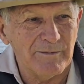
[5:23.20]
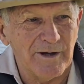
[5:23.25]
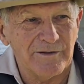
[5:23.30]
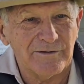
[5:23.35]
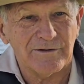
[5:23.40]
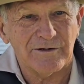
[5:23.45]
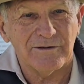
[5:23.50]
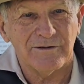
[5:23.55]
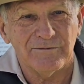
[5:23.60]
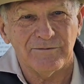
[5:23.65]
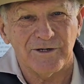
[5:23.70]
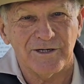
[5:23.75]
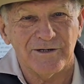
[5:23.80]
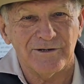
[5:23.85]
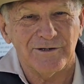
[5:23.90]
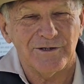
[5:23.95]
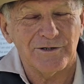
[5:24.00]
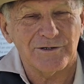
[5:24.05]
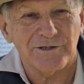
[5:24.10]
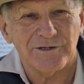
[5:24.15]
month. We're
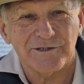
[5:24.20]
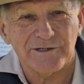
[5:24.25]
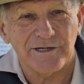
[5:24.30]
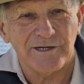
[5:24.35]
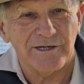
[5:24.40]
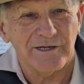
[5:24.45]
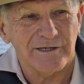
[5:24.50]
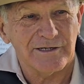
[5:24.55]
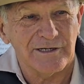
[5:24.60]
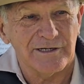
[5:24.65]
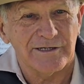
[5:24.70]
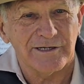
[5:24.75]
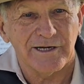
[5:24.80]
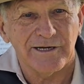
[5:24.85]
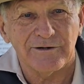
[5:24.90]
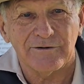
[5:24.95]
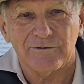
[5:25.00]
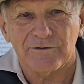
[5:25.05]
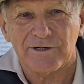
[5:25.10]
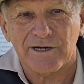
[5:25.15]
usually sending a
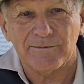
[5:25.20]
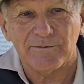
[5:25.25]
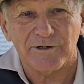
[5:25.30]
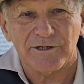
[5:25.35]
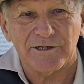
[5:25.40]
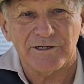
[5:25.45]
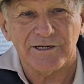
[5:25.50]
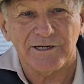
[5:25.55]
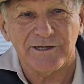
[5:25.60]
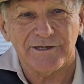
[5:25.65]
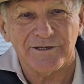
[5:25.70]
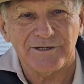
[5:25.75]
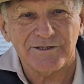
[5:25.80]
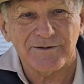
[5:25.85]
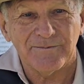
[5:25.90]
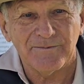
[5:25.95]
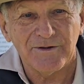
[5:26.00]
container, a couple of containers.